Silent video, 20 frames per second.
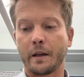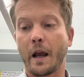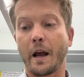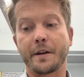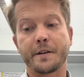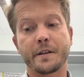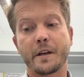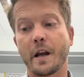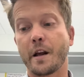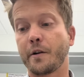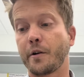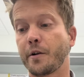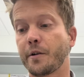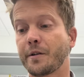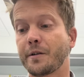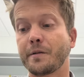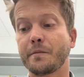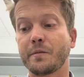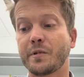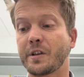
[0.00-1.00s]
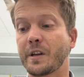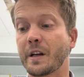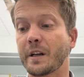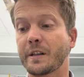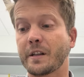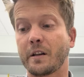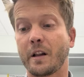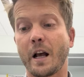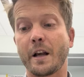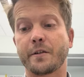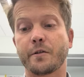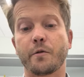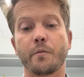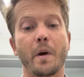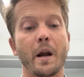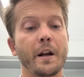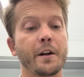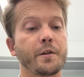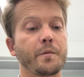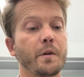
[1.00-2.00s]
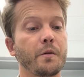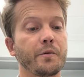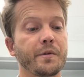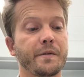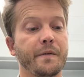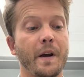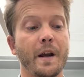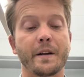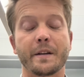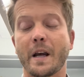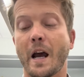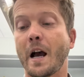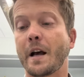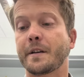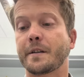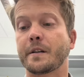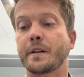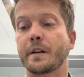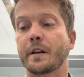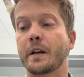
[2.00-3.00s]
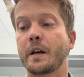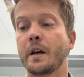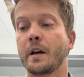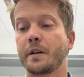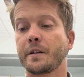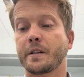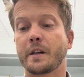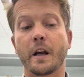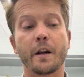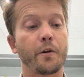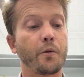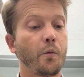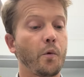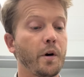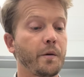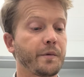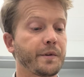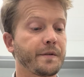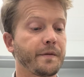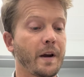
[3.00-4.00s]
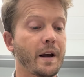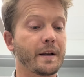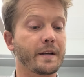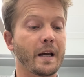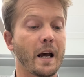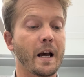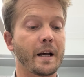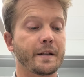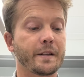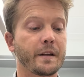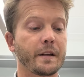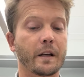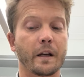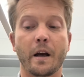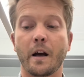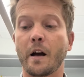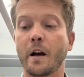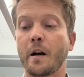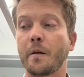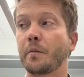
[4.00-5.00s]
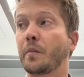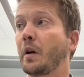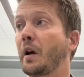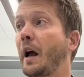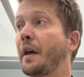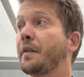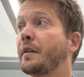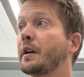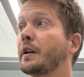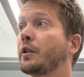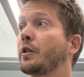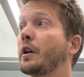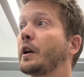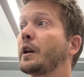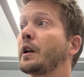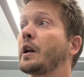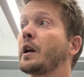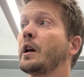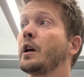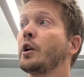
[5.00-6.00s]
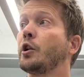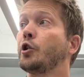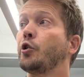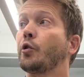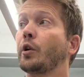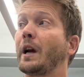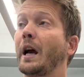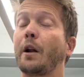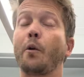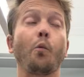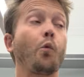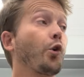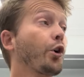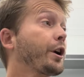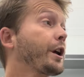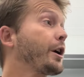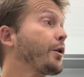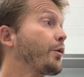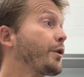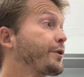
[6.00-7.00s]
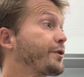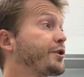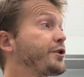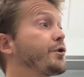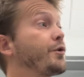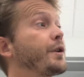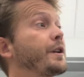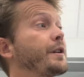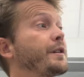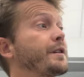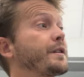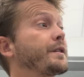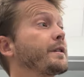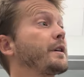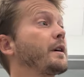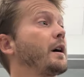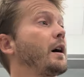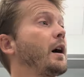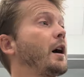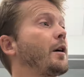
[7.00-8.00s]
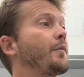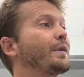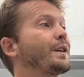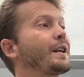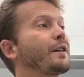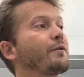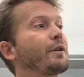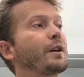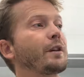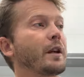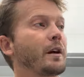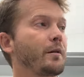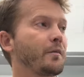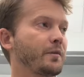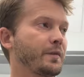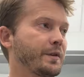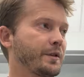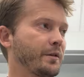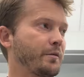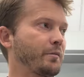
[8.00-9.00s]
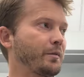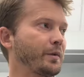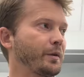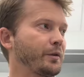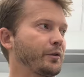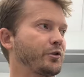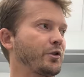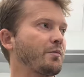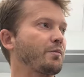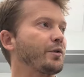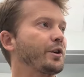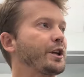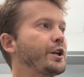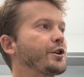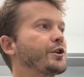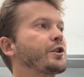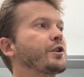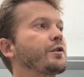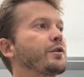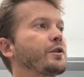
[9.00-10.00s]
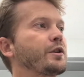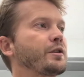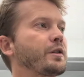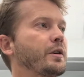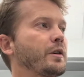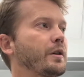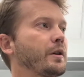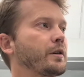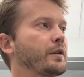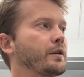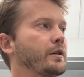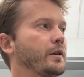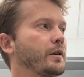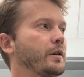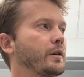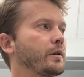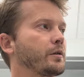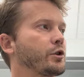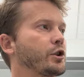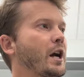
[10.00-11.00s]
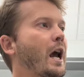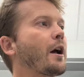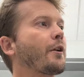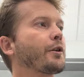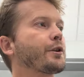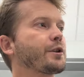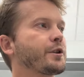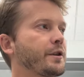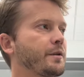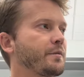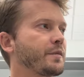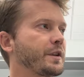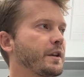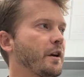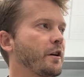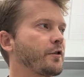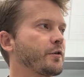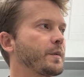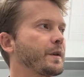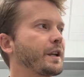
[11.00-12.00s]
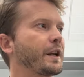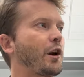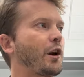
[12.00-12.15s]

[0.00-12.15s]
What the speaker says: Standard 6 classroom management was fantastic. Standard 1 was fantastic. I think that you're kind of working with students, giving them some leash to challenge themselves, but then